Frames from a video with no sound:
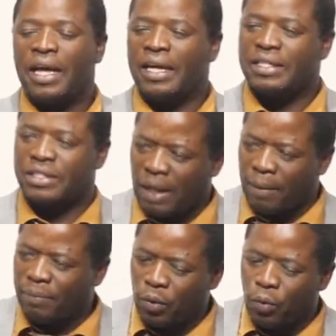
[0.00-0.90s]
is
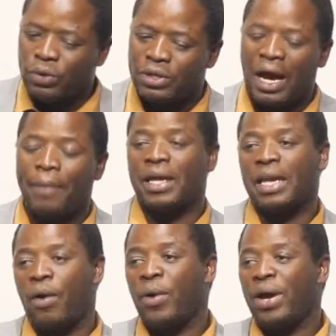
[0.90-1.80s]
something good coming
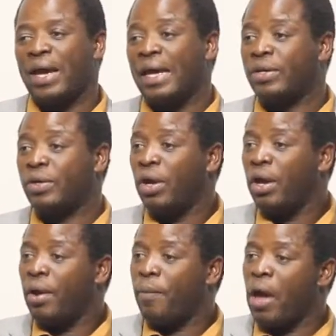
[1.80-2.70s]
in our way and
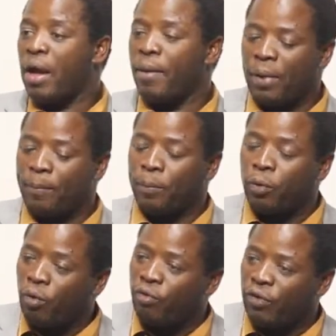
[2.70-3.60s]
uh, be
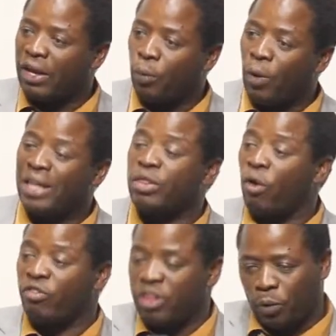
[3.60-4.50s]
proven worthy
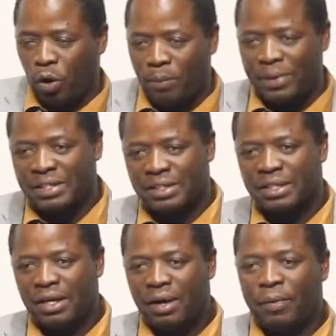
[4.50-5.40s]
of the
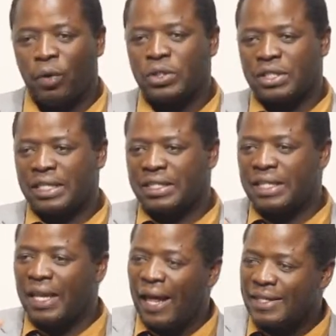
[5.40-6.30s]
promise because there's
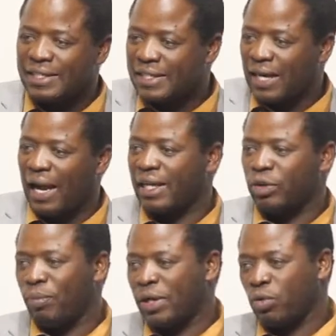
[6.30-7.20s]
the last trial
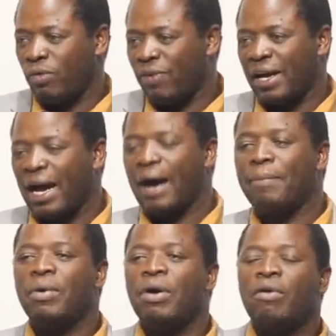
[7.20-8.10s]
that you must
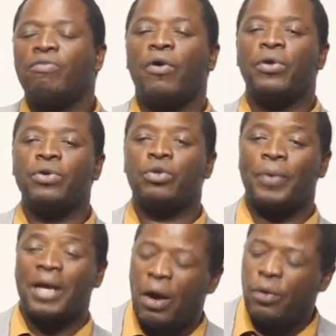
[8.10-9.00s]
overcome for you to
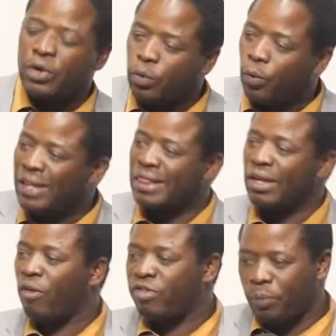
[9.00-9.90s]
be counted
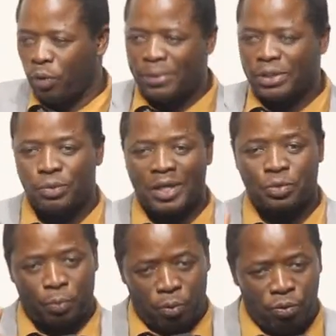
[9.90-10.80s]
worthy of the promise. You
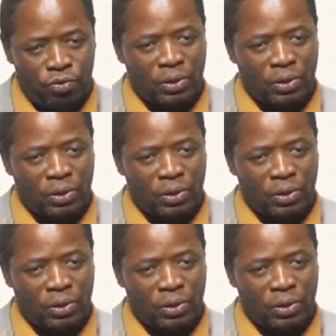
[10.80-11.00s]
must prove